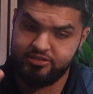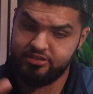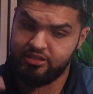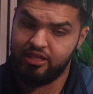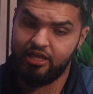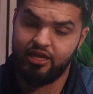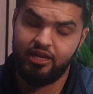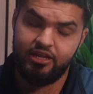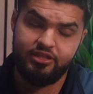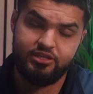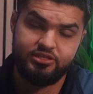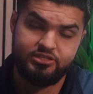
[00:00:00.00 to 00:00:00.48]
A
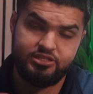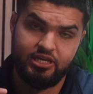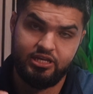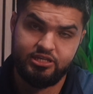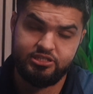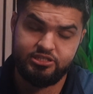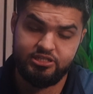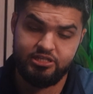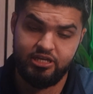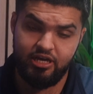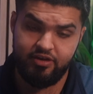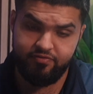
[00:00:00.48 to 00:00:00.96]
lot of this I
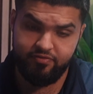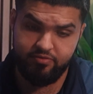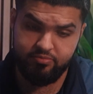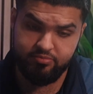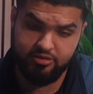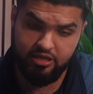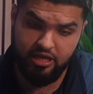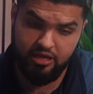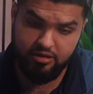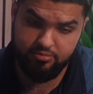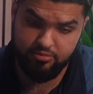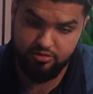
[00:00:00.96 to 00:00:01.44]
actually got from
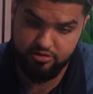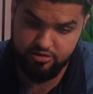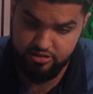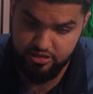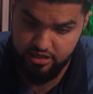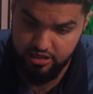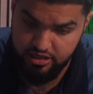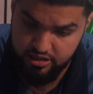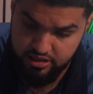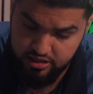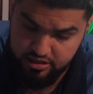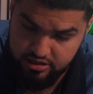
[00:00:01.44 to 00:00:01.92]
Dan
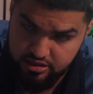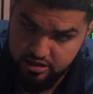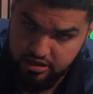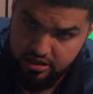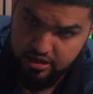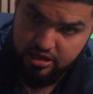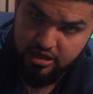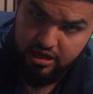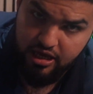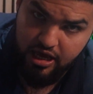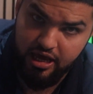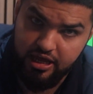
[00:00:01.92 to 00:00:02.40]
Martell, and
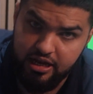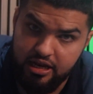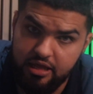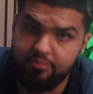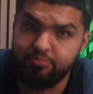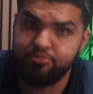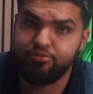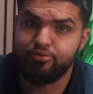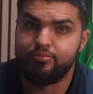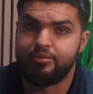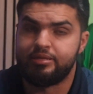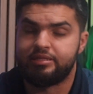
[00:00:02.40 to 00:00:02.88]

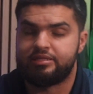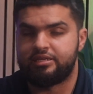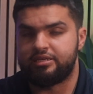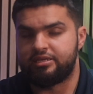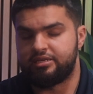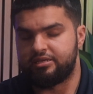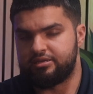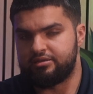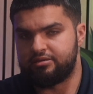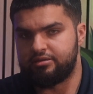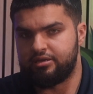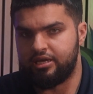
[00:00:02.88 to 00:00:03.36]

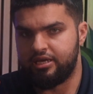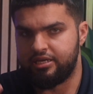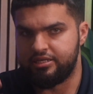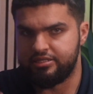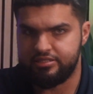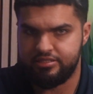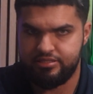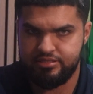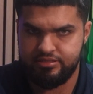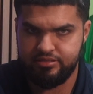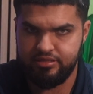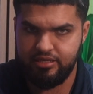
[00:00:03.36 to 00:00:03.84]
implementing
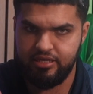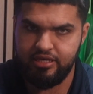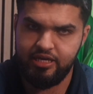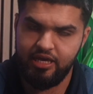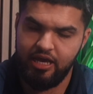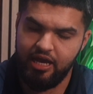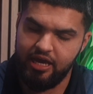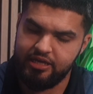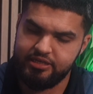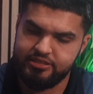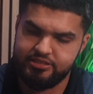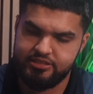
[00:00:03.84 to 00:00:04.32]
his
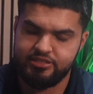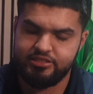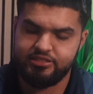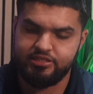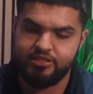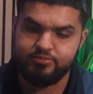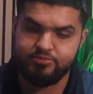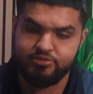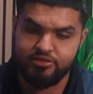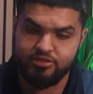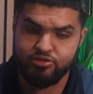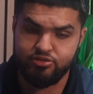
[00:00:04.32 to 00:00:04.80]
AI
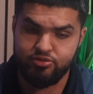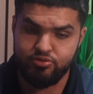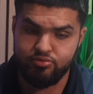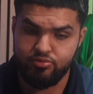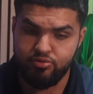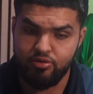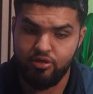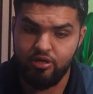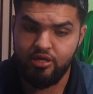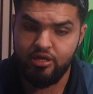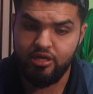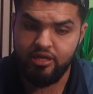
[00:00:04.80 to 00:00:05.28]
systems
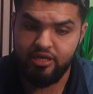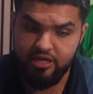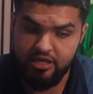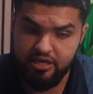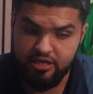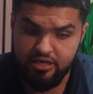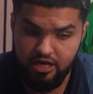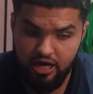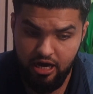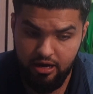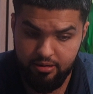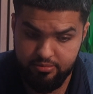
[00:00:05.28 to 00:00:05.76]
into
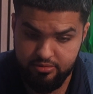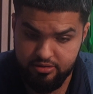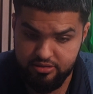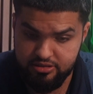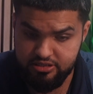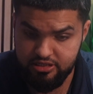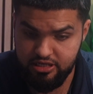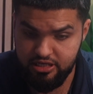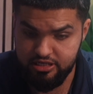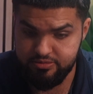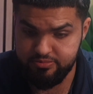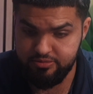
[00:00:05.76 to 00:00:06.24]

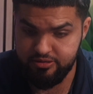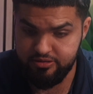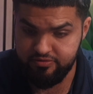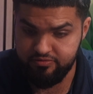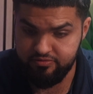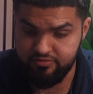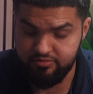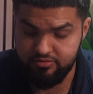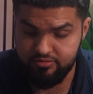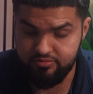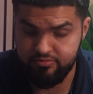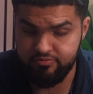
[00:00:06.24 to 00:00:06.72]
e-commerce has
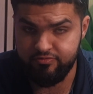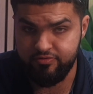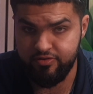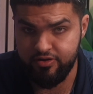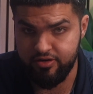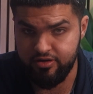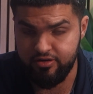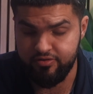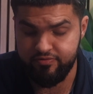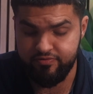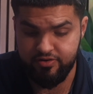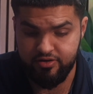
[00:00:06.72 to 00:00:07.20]
been
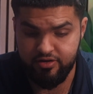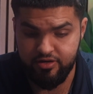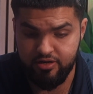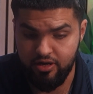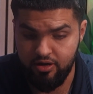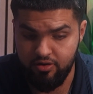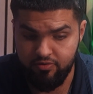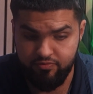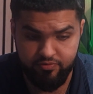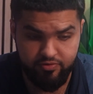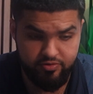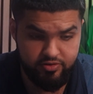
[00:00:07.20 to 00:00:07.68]
very, very
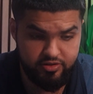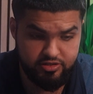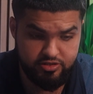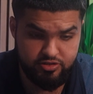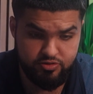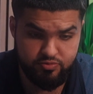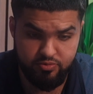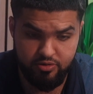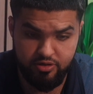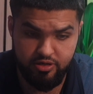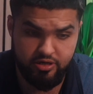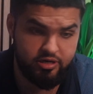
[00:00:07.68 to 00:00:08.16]
helpful. And this
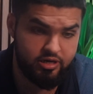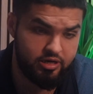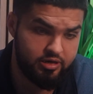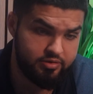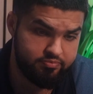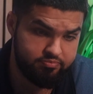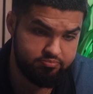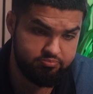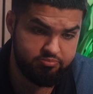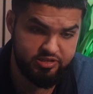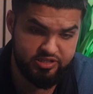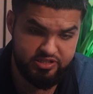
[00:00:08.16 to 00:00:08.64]

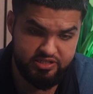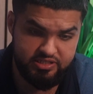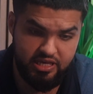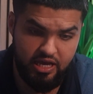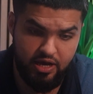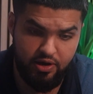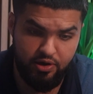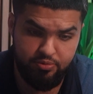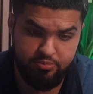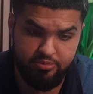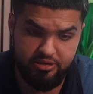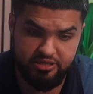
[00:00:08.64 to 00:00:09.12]
is
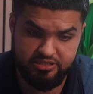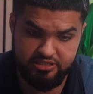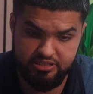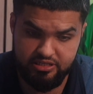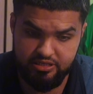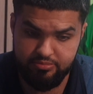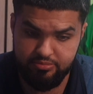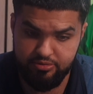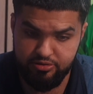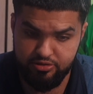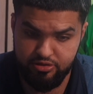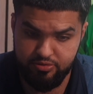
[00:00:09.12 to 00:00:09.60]
how I
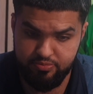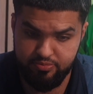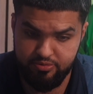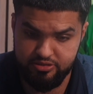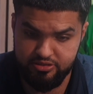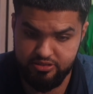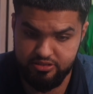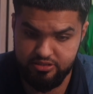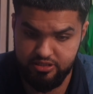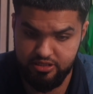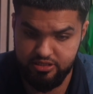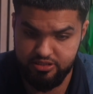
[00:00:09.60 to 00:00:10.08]
basically built the
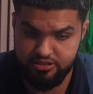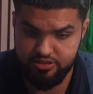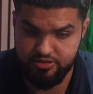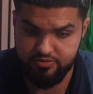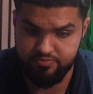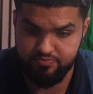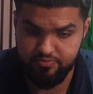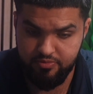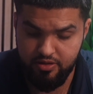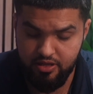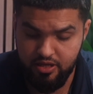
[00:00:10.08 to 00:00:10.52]
presentation.